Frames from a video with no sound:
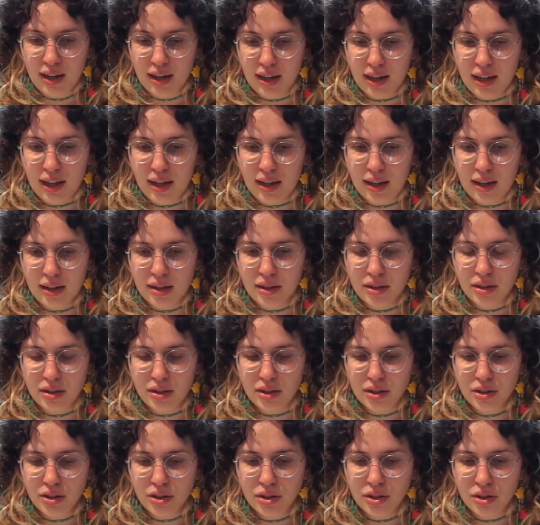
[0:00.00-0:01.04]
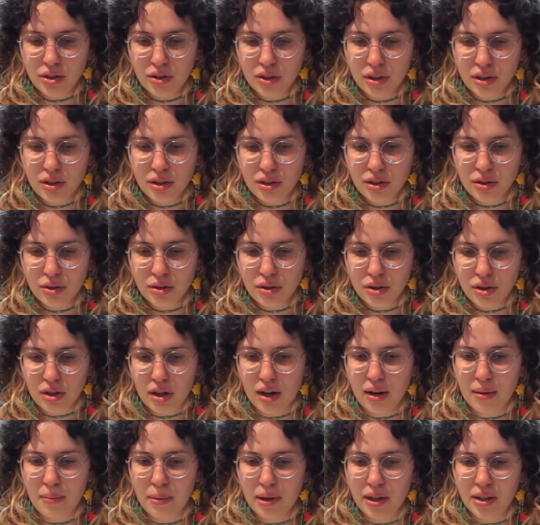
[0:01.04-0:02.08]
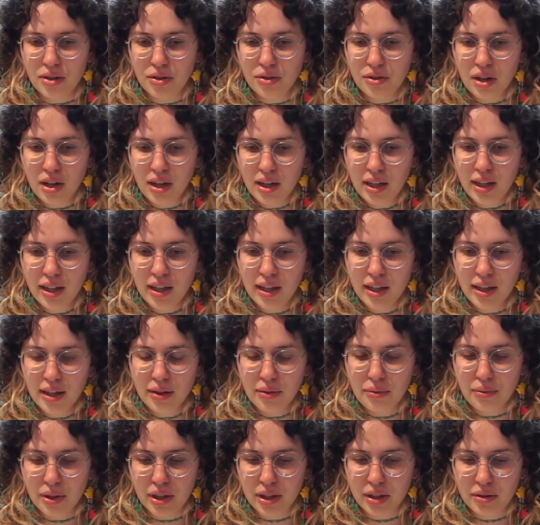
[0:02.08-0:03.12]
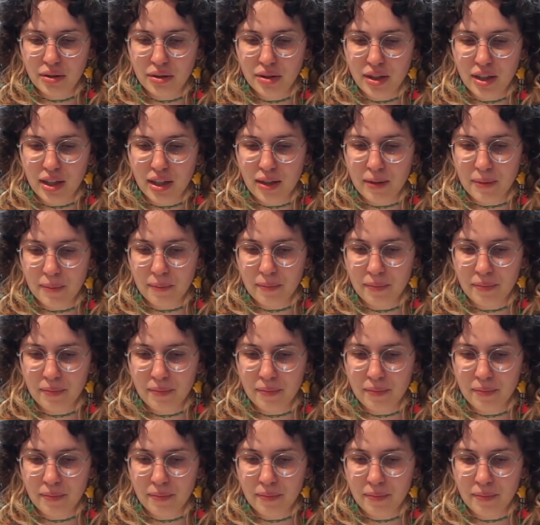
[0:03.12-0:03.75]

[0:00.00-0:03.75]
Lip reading: And you're just going to start by drawing what you see.